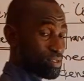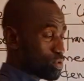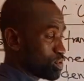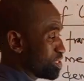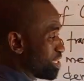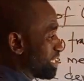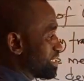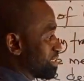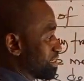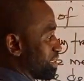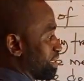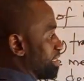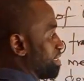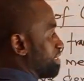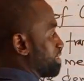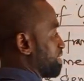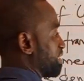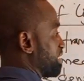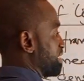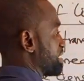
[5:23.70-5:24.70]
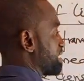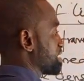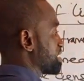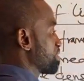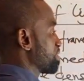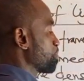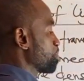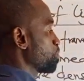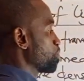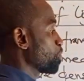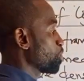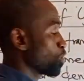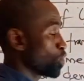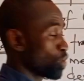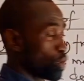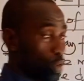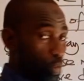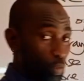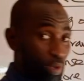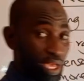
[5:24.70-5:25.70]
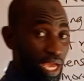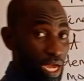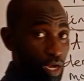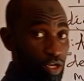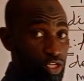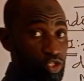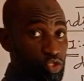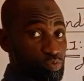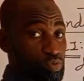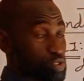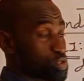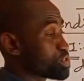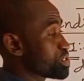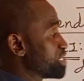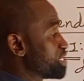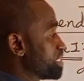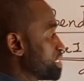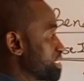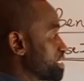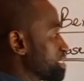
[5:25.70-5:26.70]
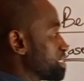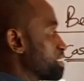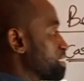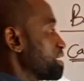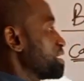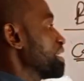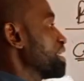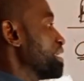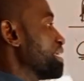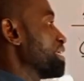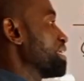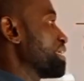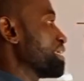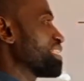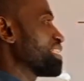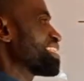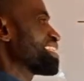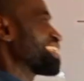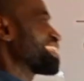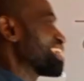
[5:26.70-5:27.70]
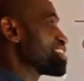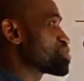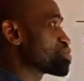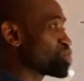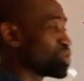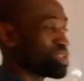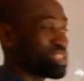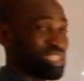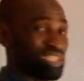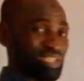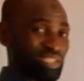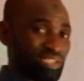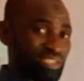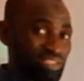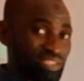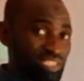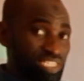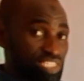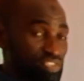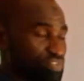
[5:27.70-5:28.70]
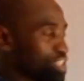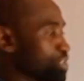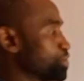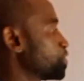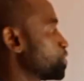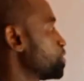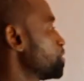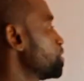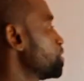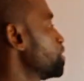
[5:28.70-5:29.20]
So these are the three things we are going to be using in case study in this video.